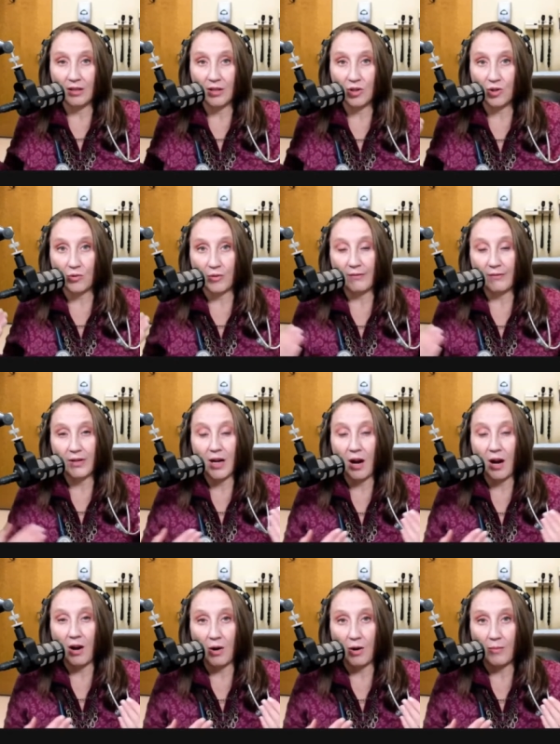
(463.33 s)
driven
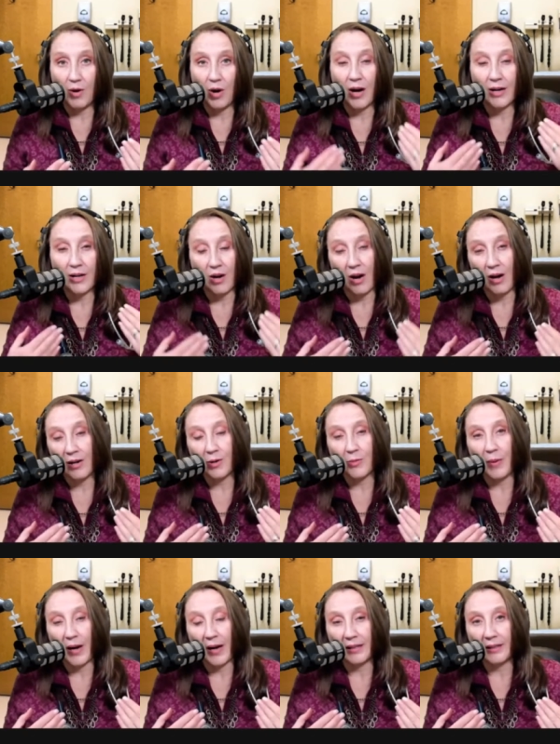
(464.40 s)
home on
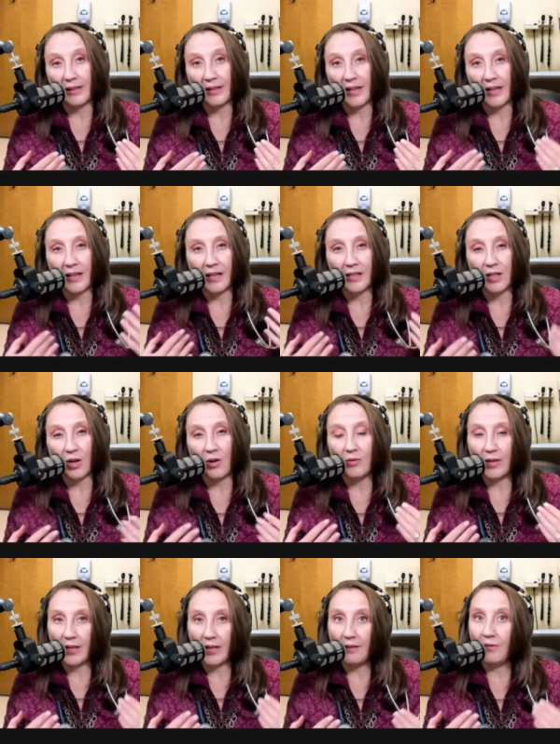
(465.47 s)
autopilot and I don't
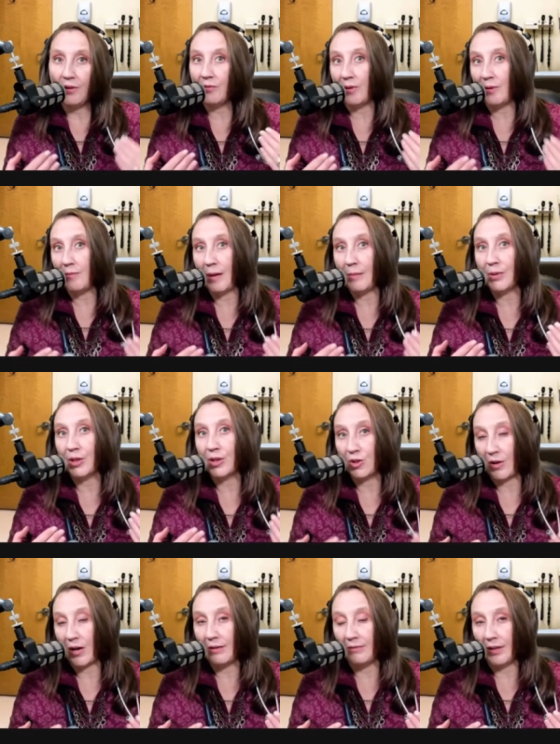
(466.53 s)
even remember
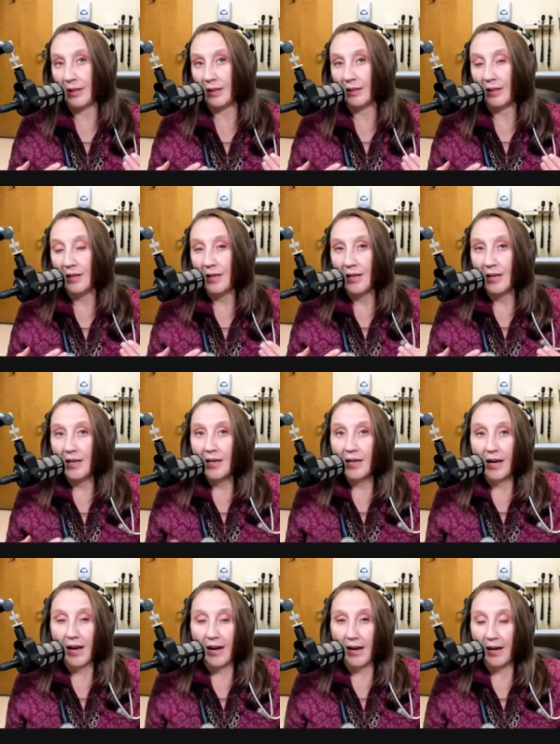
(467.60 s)
driving.
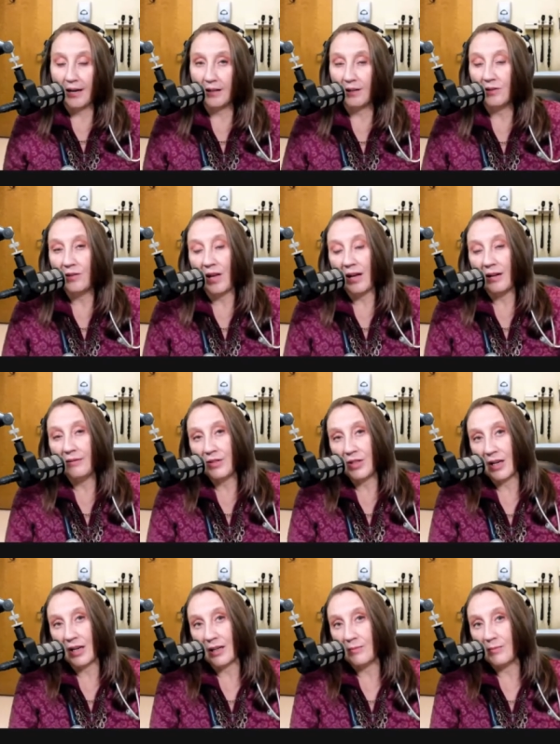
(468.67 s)
And a lot of
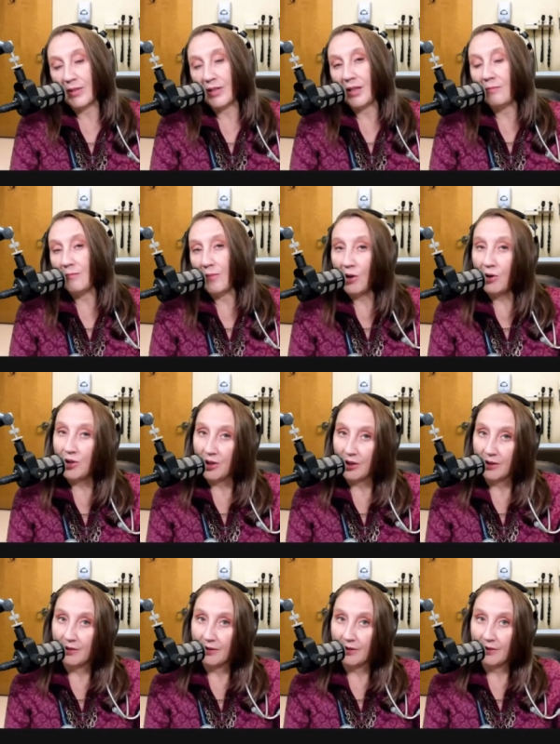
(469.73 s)
times
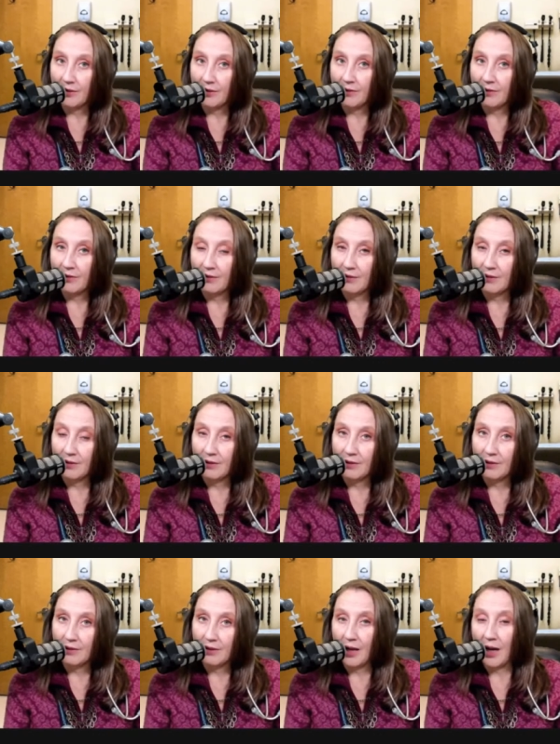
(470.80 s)
emotions
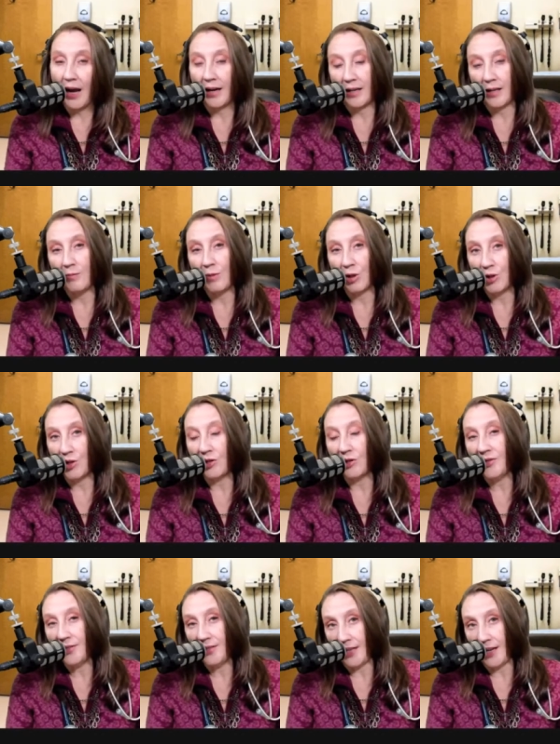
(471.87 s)
and emotional
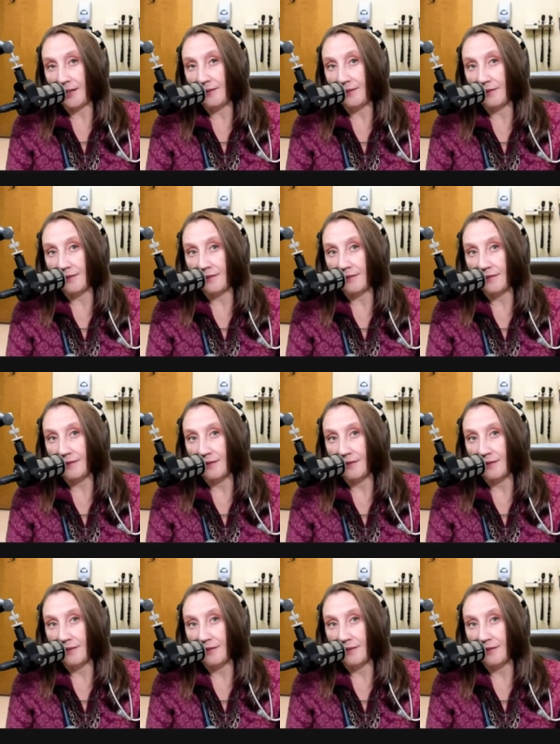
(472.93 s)
states